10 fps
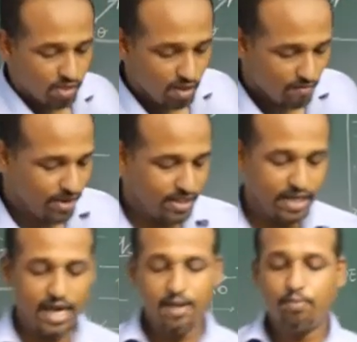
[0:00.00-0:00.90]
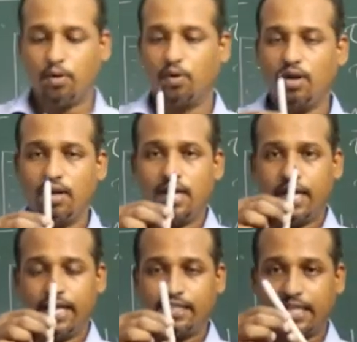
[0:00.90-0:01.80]
when the dipole
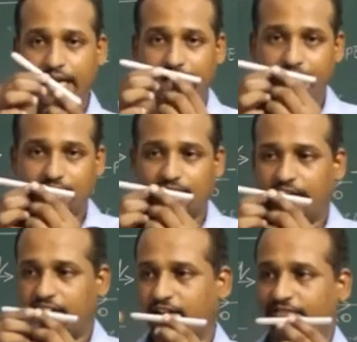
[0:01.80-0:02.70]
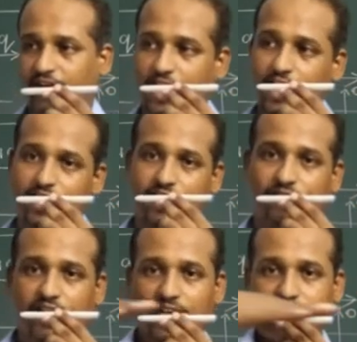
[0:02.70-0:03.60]
is against the electric
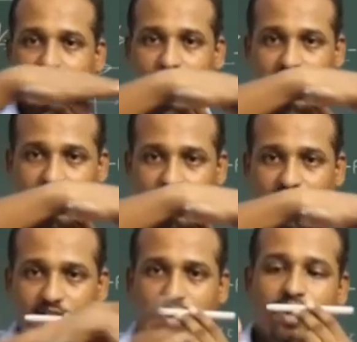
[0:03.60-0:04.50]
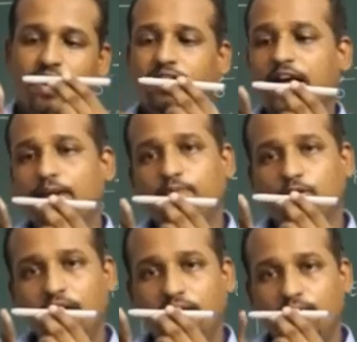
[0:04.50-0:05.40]
field lines are this way,
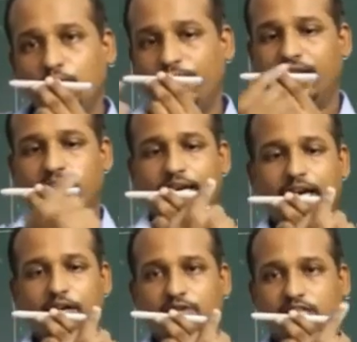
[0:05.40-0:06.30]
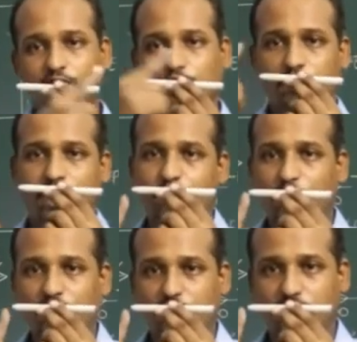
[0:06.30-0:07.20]
dipole moment, negative charge over here,
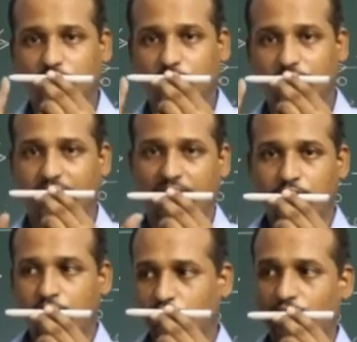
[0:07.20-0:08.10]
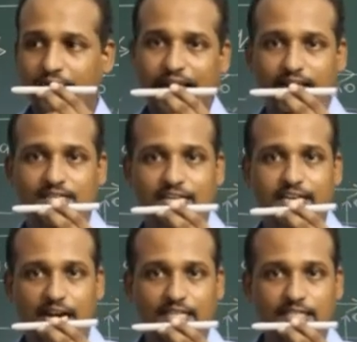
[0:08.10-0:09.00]
positive charge over here. So the energy
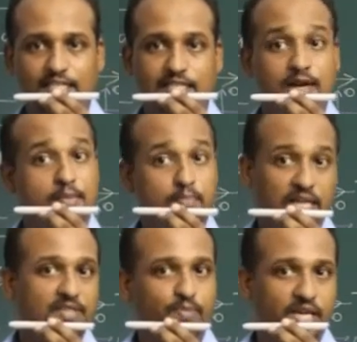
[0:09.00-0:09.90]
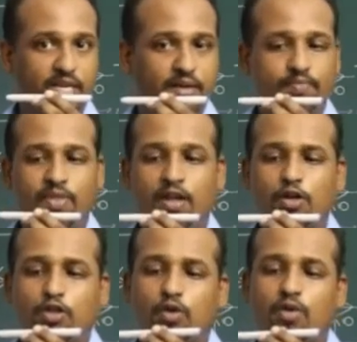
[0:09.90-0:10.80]
it has is plus PE.
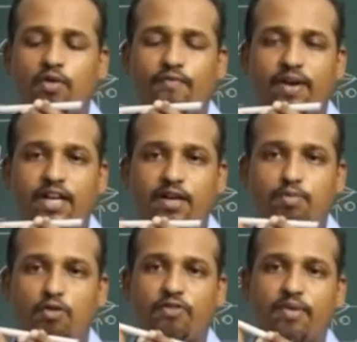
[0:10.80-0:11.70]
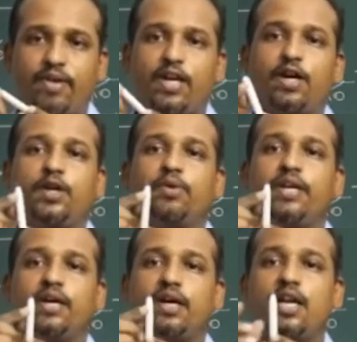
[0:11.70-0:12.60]
So when it moves from here to
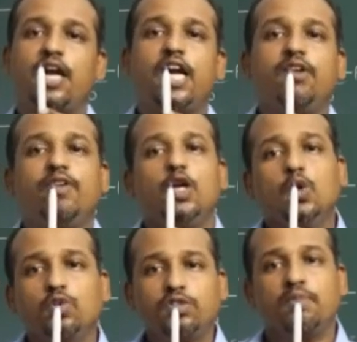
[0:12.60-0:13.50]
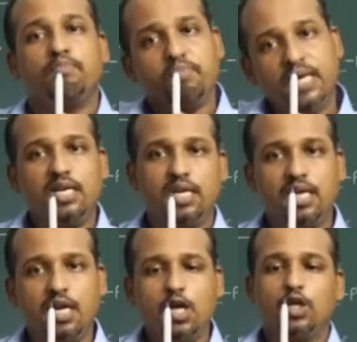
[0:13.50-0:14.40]
here, it will lose
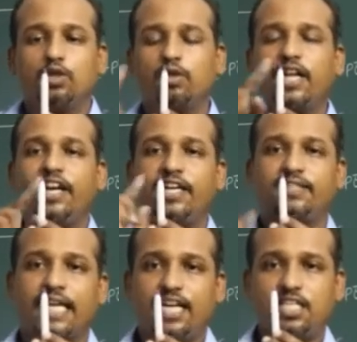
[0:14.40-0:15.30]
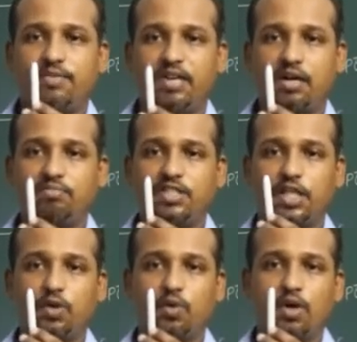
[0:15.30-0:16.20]
PE so that its energy becomes
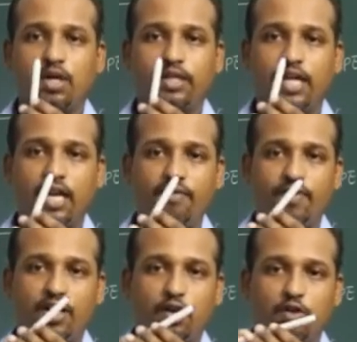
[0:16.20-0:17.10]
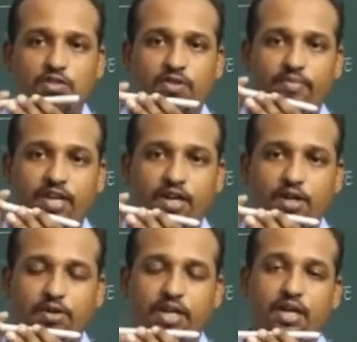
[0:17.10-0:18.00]
0. Then when it goes from
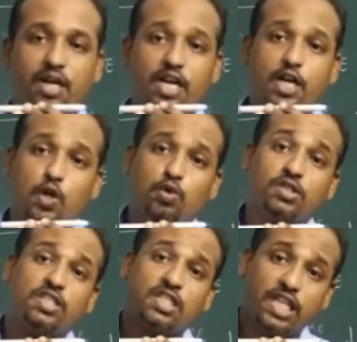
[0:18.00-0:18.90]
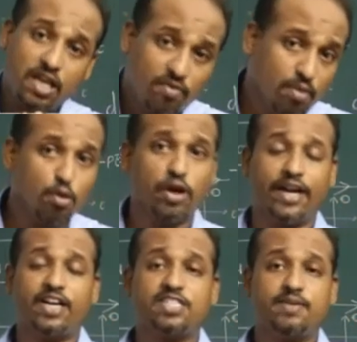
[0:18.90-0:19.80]
here to here, it loses even more
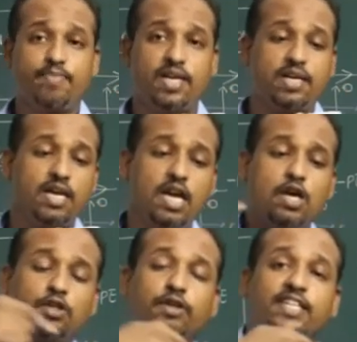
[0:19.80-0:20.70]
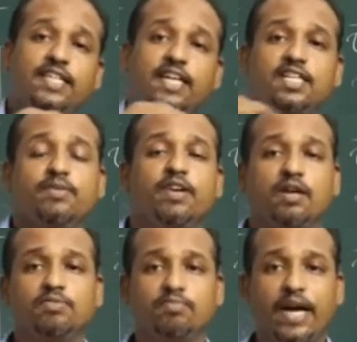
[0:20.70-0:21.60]
energy PE, so its energy
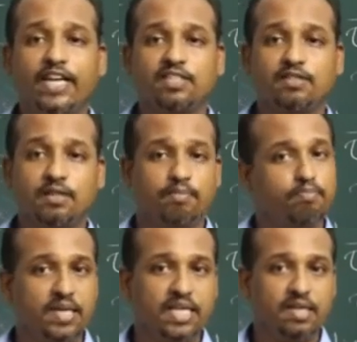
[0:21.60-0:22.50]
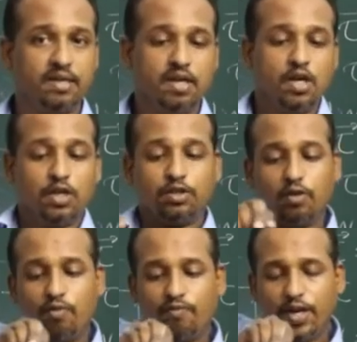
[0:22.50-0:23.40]
becomes minus PE.
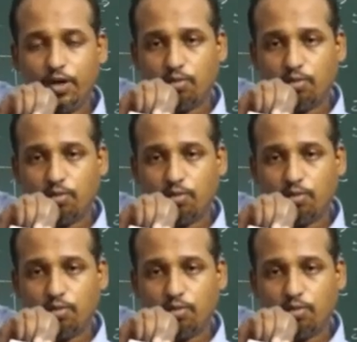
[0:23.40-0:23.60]
So when you